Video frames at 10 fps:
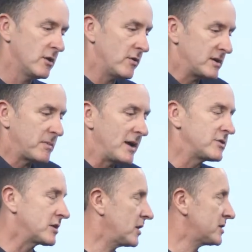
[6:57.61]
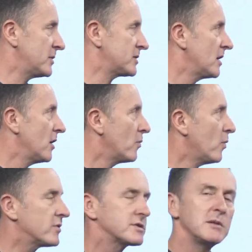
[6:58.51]
or explain to the customers,
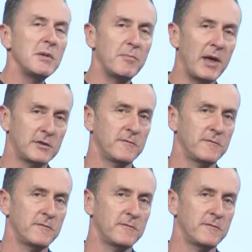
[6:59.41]
what's going to be best